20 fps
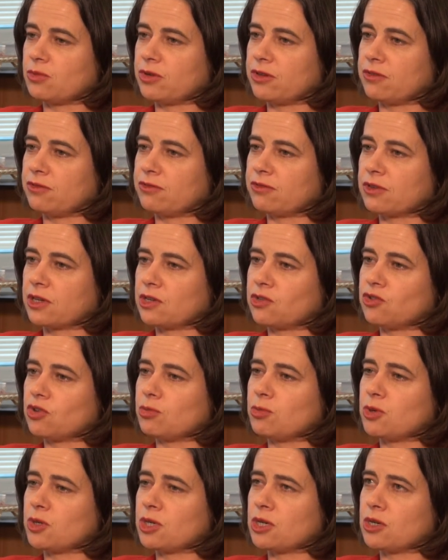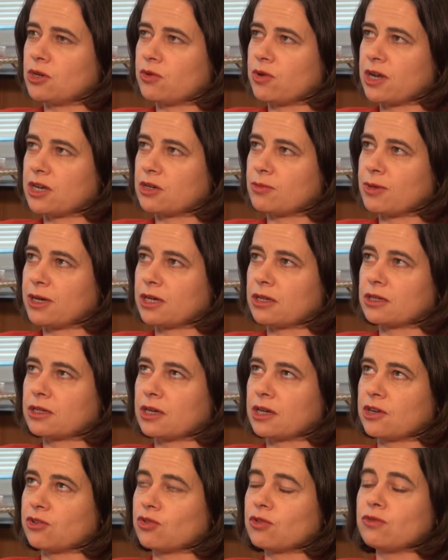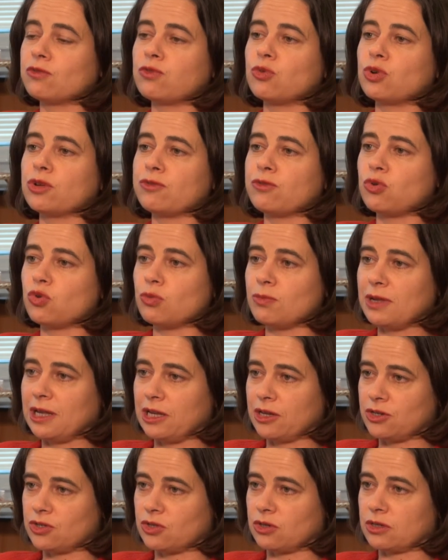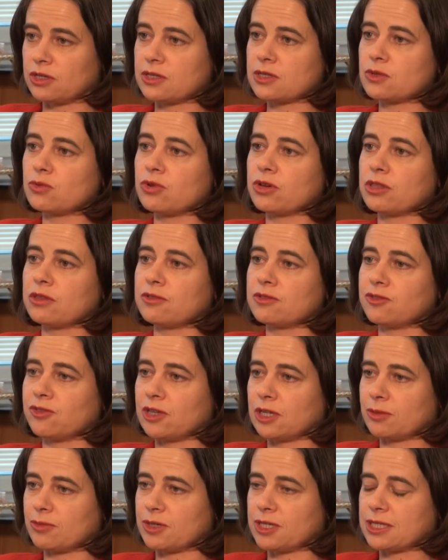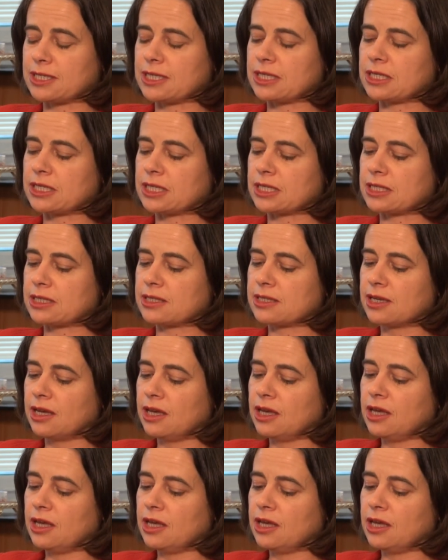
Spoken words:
we've contributed around about $144 million worth of development assistance.